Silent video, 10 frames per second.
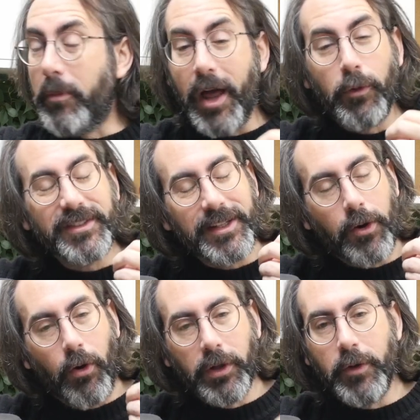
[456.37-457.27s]
That was the
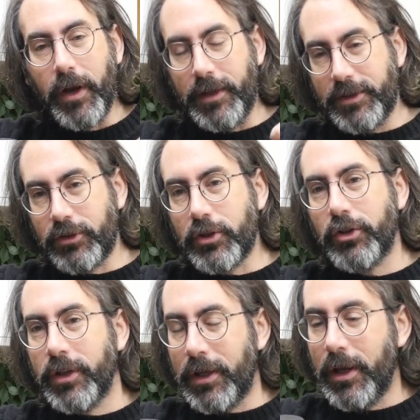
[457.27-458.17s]
only way. It's
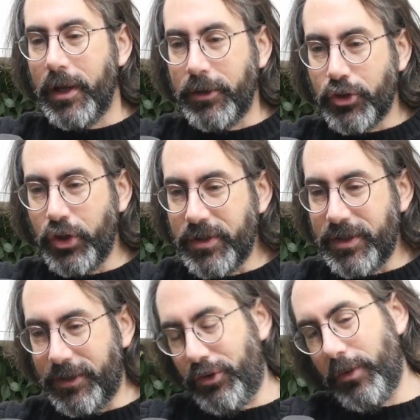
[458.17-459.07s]
structurally intrinsic to